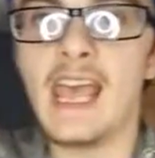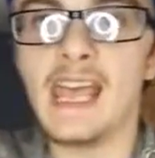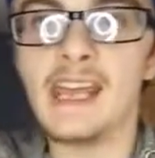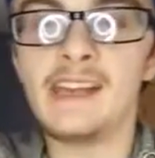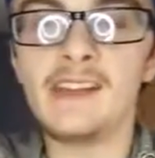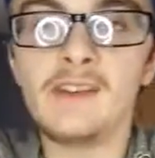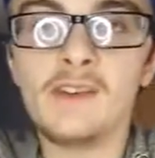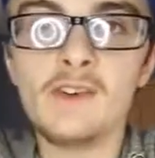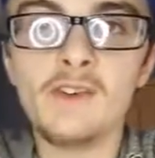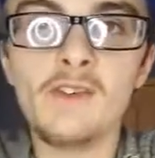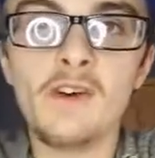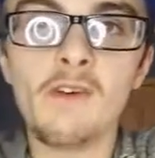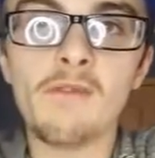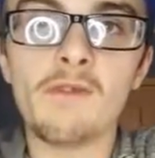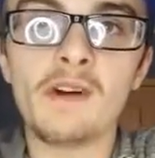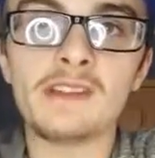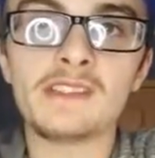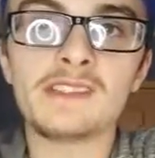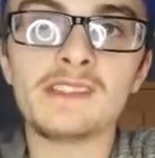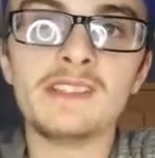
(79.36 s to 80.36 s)
any who
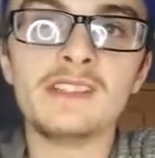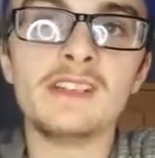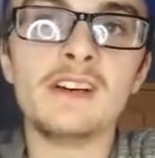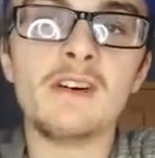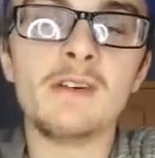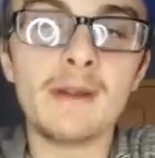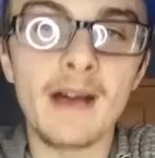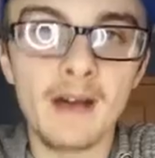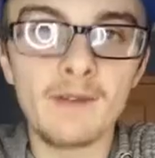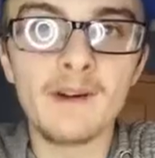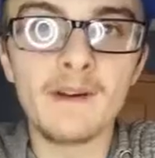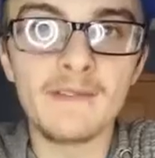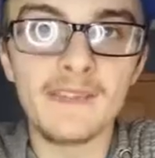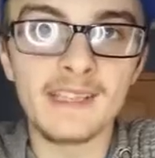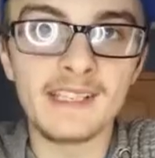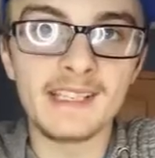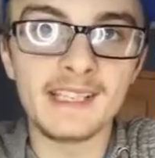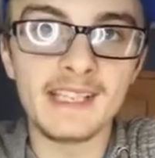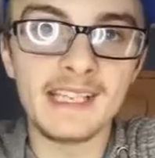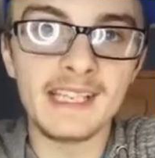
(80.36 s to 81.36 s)
wants to know about what
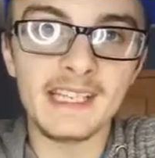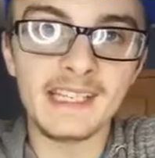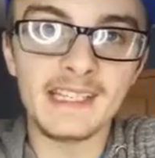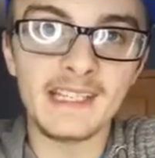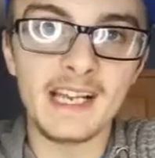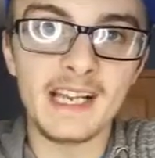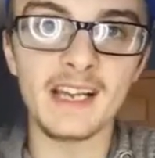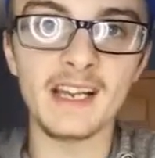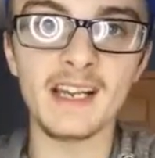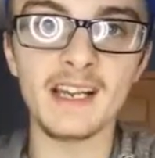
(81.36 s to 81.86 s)
this is,